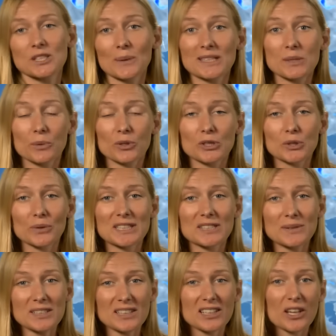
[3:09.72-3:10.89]
twenty-one degrees,
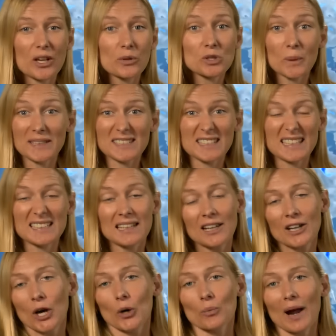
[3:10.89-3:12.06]
so into the low twenties,
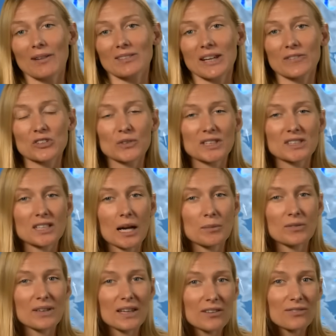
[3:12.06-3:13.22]
around average for the time
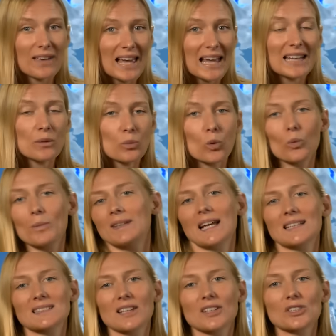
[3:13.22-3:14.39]
of year, fairly warm in
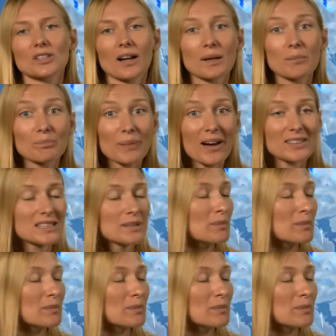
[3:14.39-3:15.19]
that sunshine, but